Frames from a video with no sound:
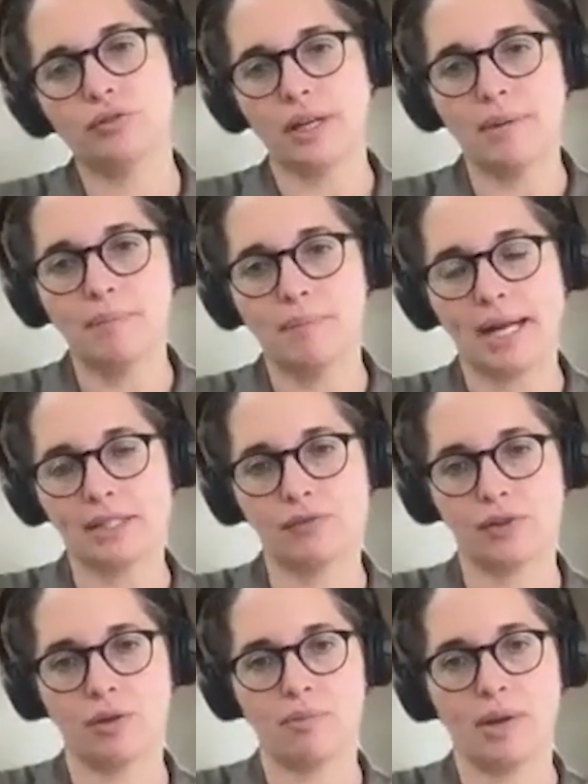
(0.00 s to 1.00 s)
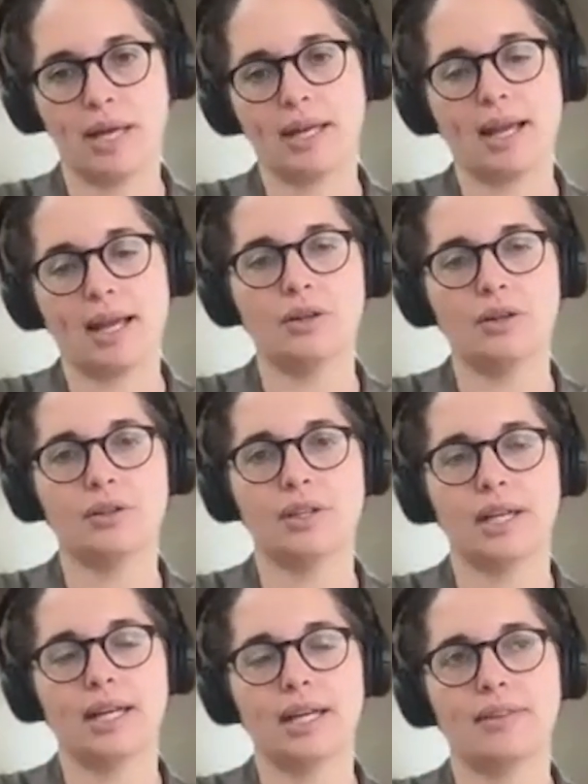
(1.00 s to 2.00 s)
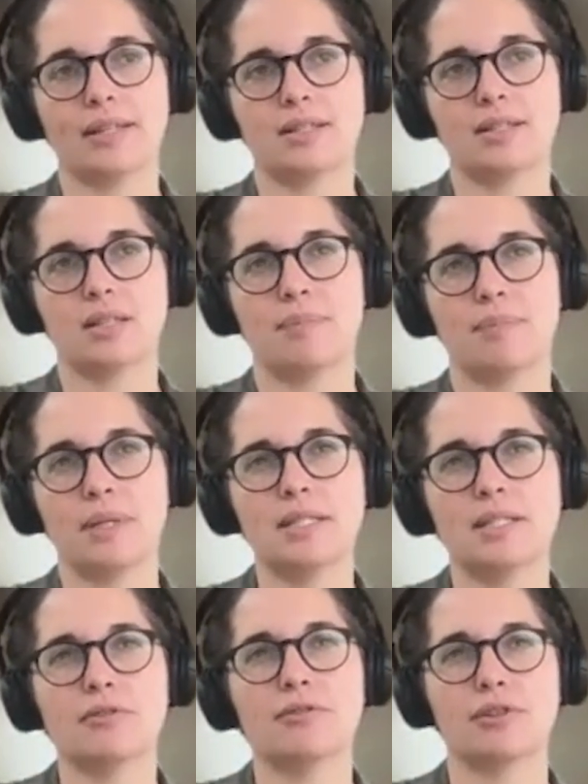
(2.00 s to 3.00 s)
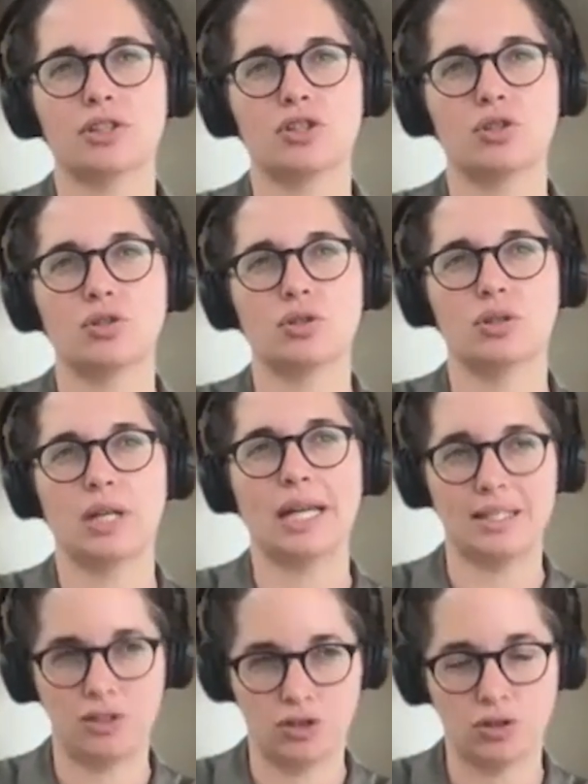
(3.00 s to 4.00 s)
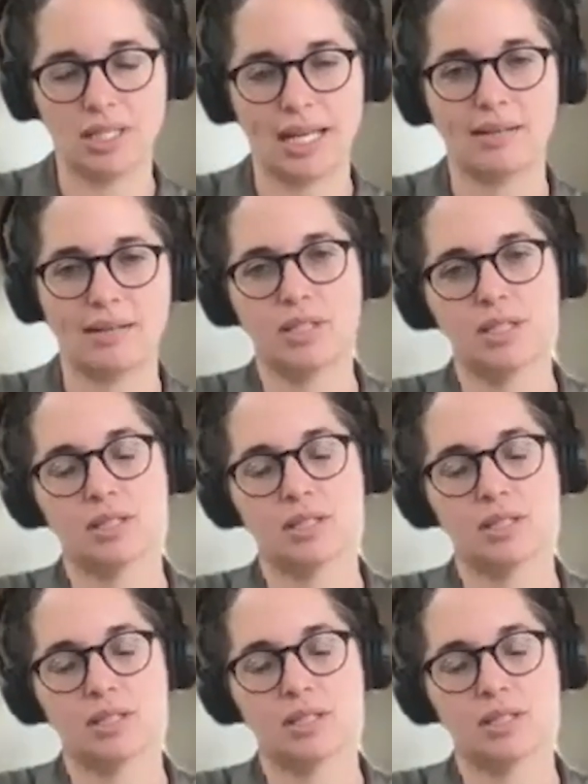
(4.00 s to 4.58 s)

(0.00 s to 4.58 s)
impact filmmaking out there that's a bit different to edutainment.